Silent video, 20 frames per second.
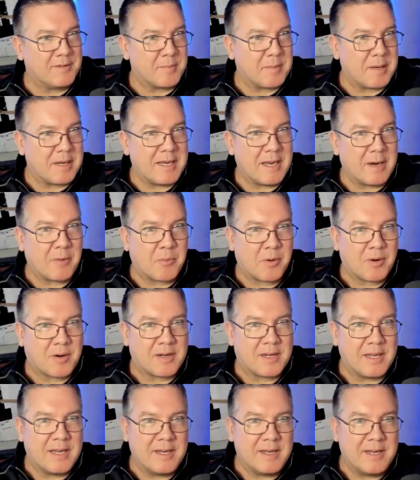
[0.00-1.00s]
in my
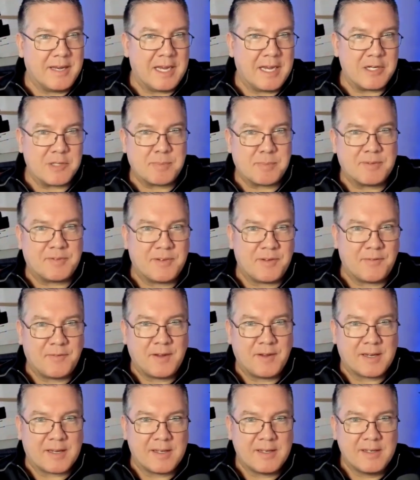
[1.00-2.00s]
network in Asia
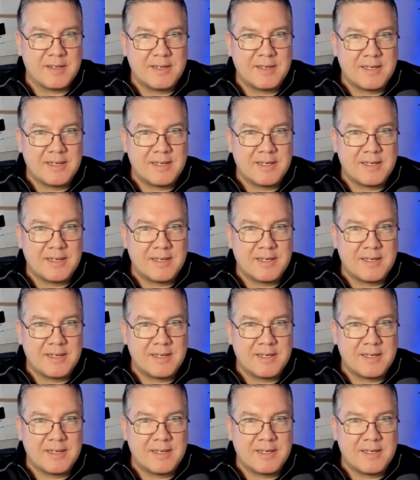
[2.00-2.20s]
Pacific.